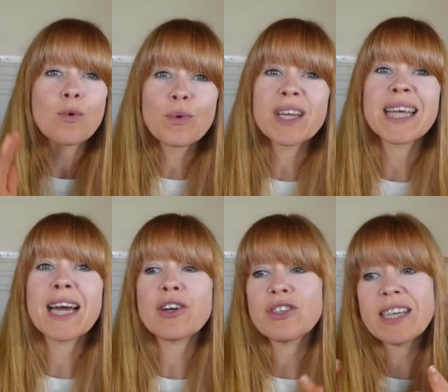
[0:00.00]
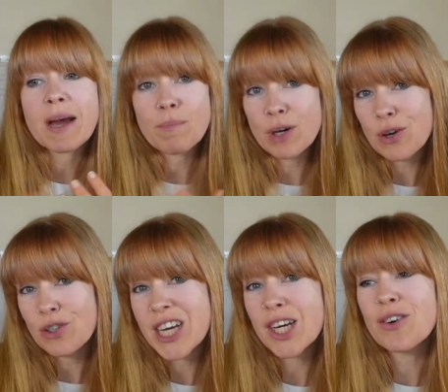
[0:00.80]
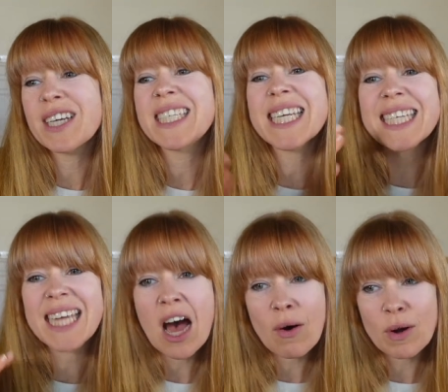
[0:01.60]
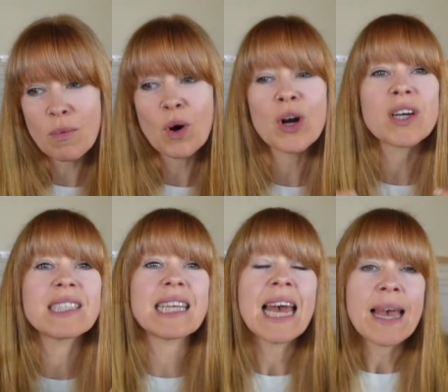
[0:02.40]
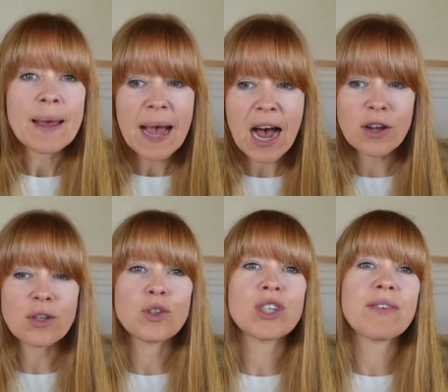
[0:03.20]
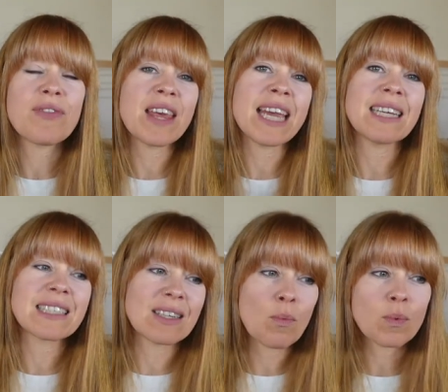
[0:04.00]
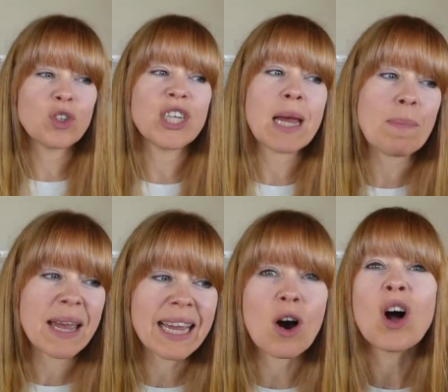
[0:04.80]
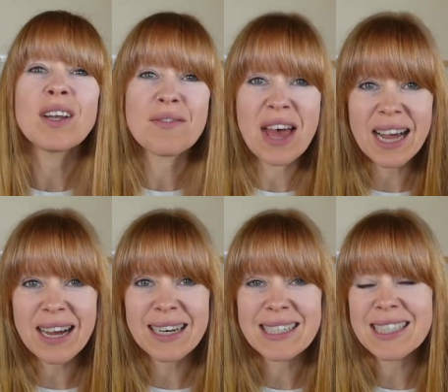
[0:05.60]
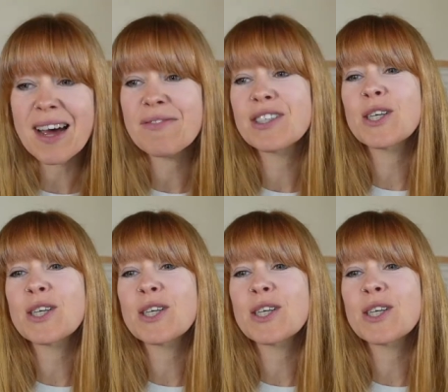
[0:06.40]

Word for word: I'll really understand brioche increases, how it works, how you shift things, shaping, all of that kind of stuff.